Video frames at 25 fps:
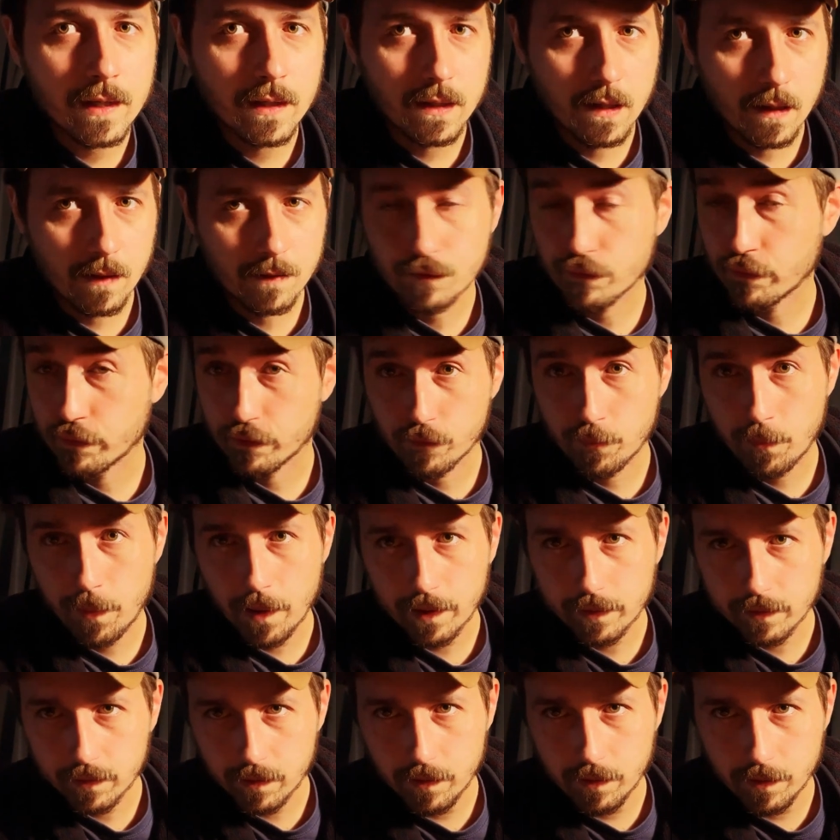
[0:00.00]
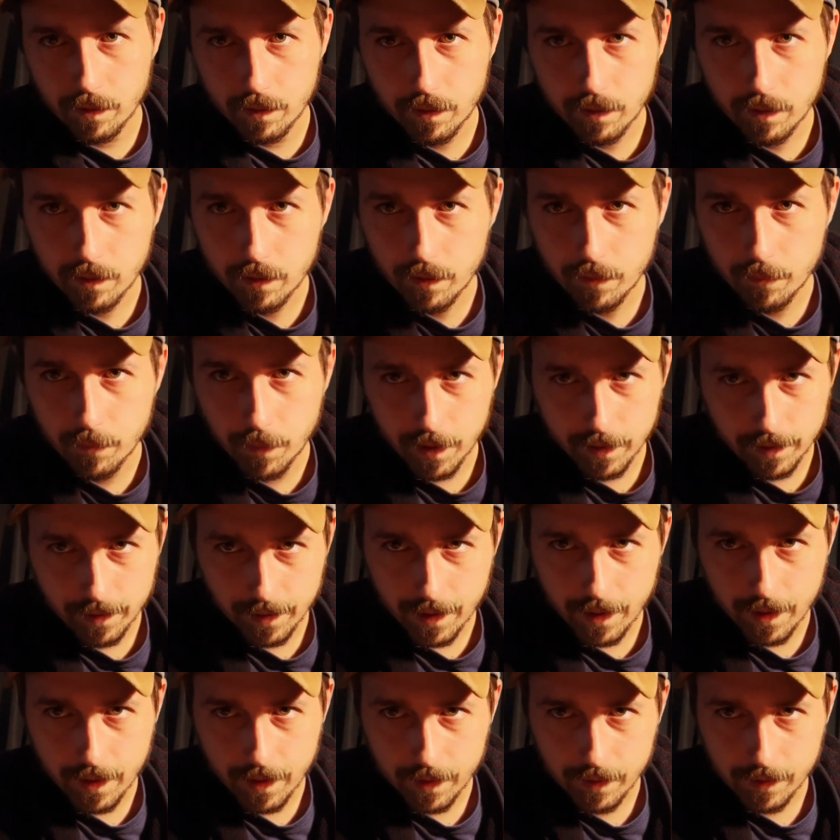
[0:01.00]
disrespected my
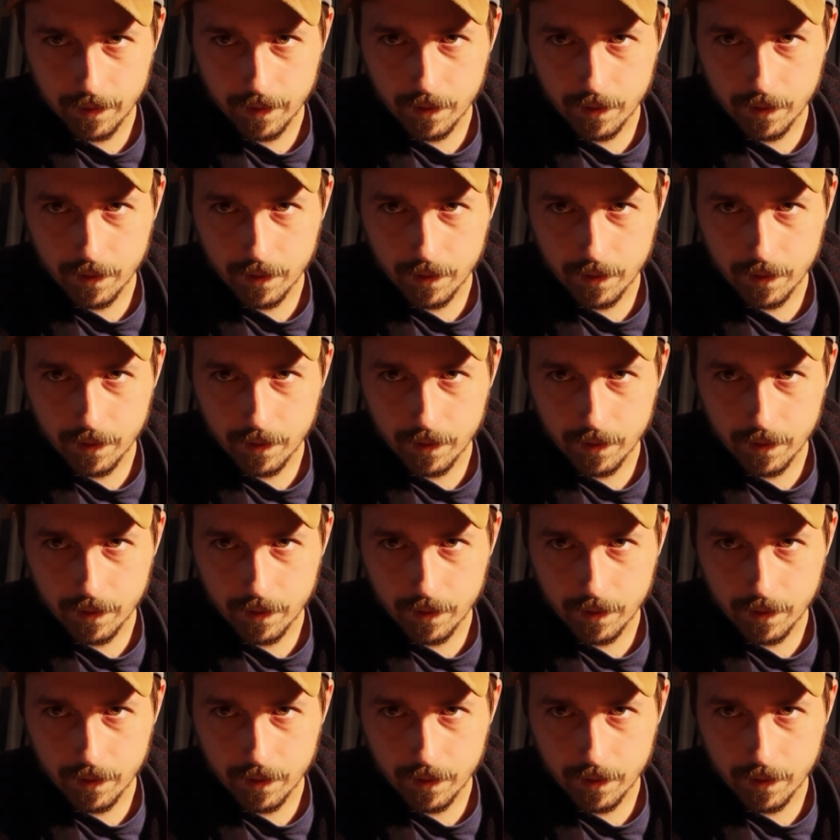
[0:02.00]
dad.